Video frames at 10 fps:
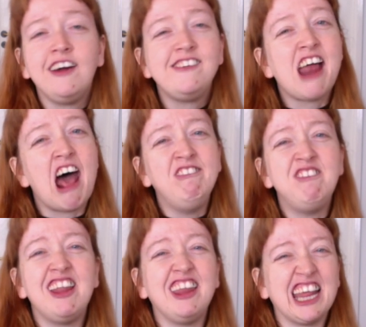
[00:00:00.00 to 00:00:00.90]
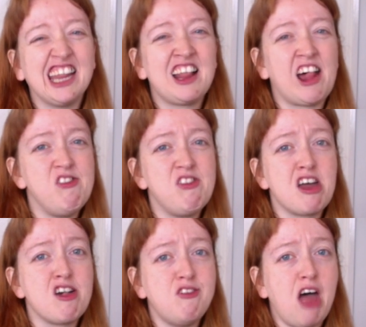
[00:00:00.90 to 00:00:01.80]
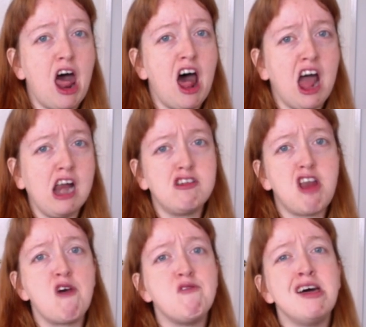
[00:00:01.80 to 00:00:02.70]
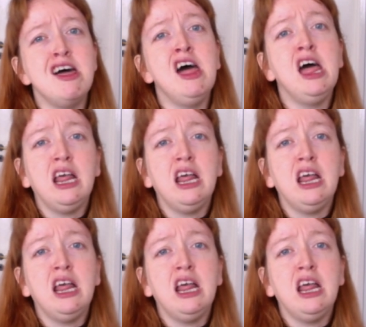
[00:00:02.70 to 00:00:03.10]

Definitely something that I never